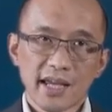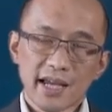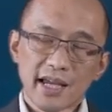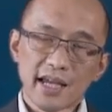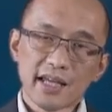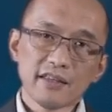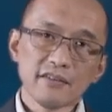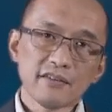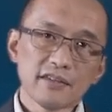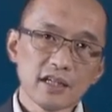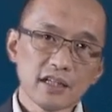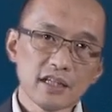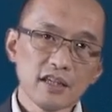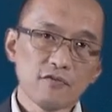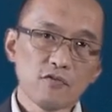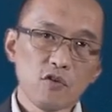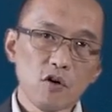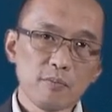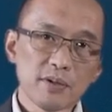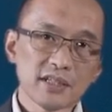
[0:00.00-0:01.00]
and
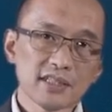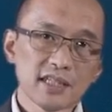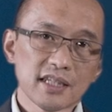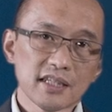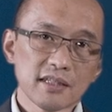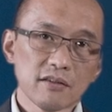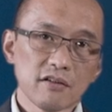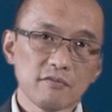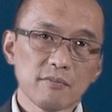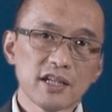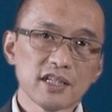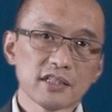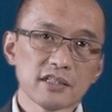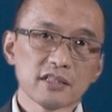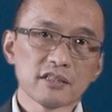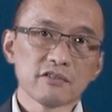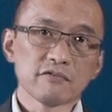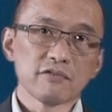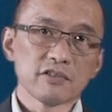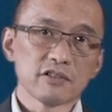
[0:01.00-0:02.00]
34% of
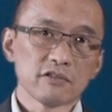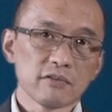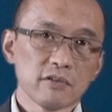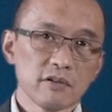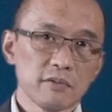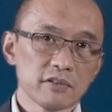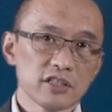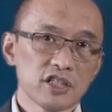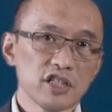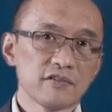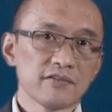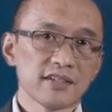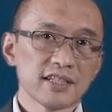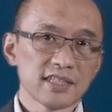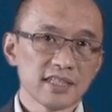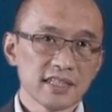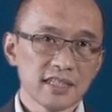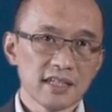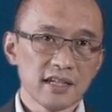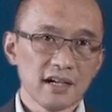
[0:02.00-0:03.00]
patients achieved a
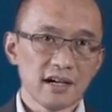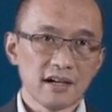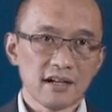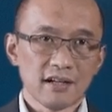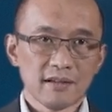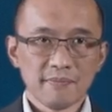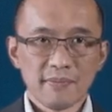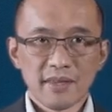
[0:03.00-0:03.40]
CR.